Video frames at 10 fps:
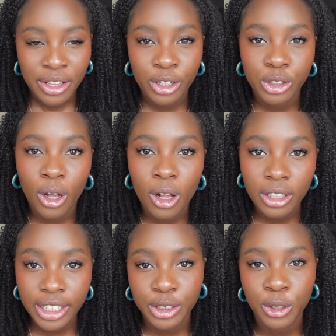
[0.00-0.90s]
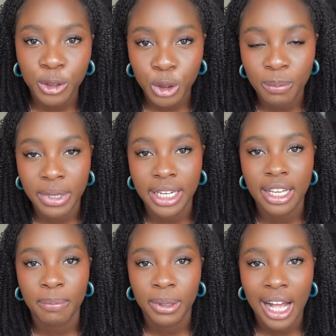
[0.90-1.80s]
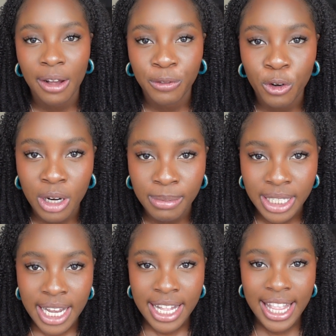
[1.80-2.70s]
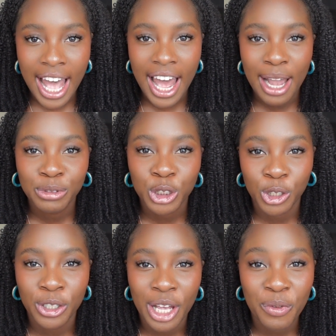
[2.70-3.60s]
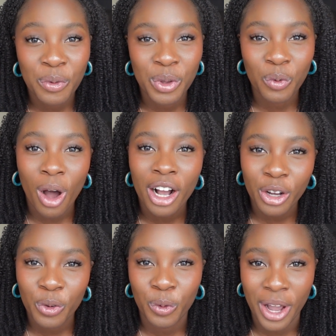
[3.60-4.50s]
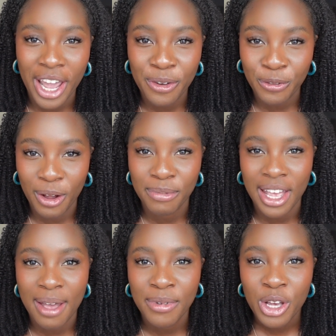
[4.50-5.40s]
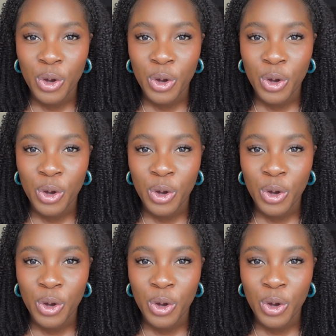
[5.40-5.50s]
There's all these social media platforms that I'm sure that when we walk away from them,